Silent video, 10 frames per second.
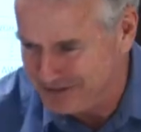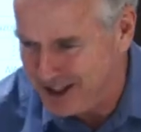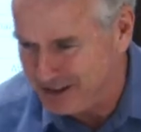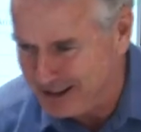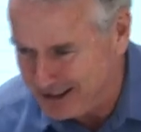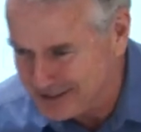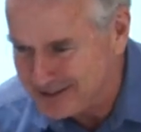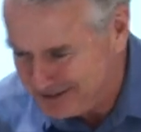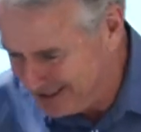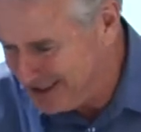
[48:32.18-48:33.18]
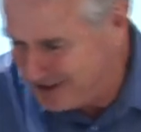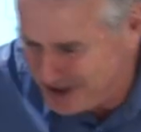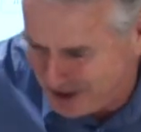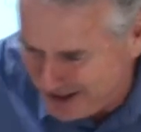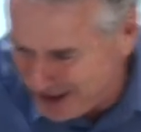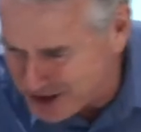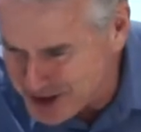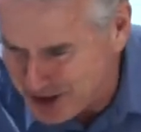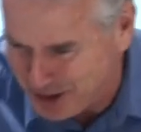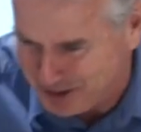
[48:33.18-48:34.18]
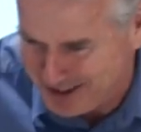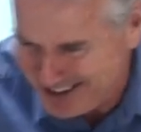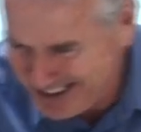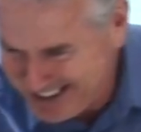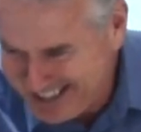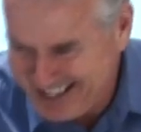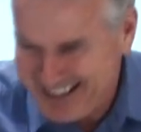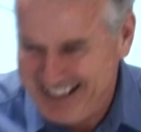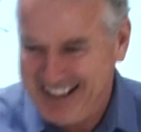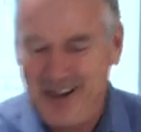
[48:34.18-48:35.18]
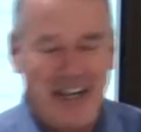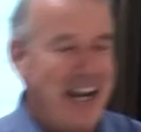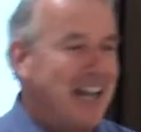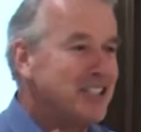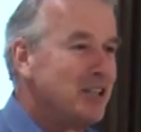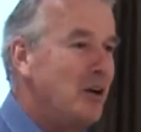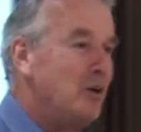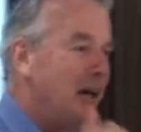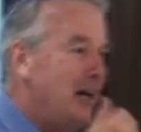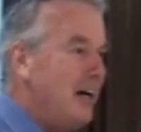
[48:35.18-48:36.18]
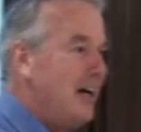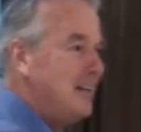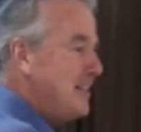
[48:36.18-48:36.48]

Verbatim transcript: thought, right? Yeah. Stirring your stew. Okay, and so uh,